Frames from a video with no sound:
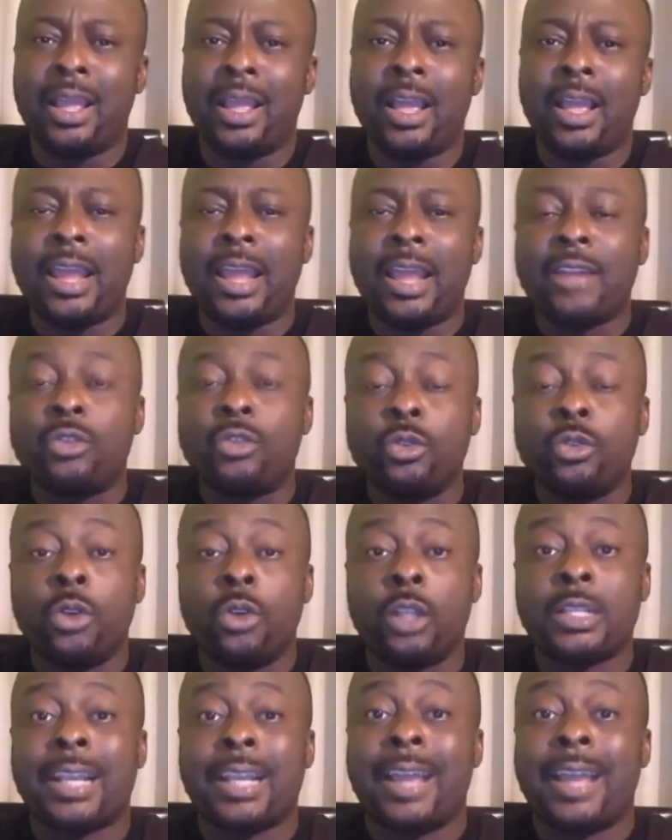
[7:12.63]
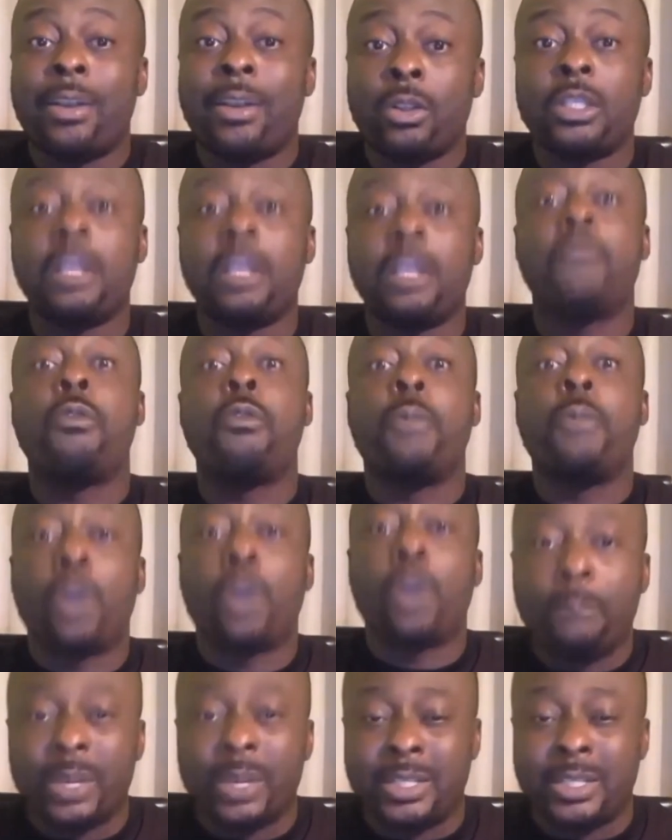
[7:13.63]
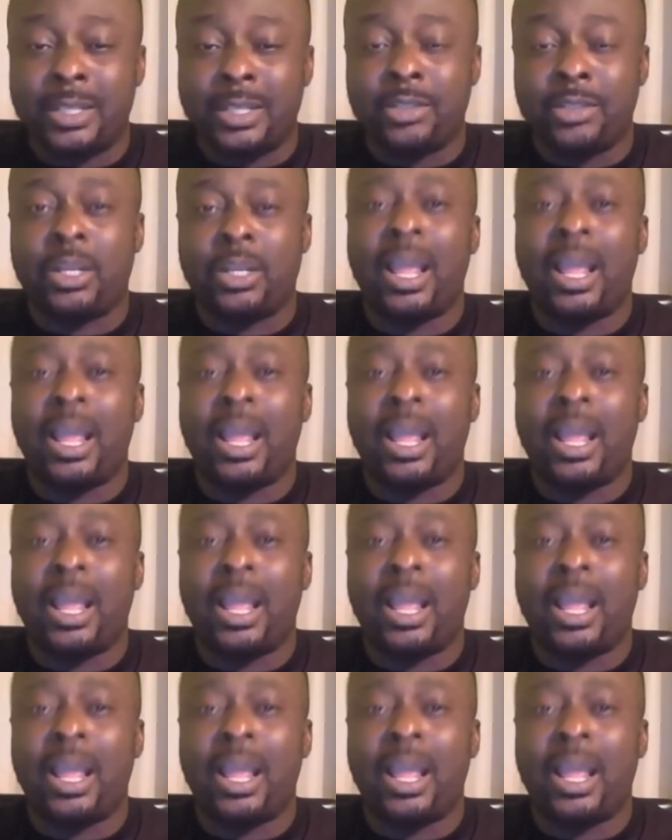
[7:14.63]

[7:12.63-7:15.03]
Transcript: that cannot, if you become president today,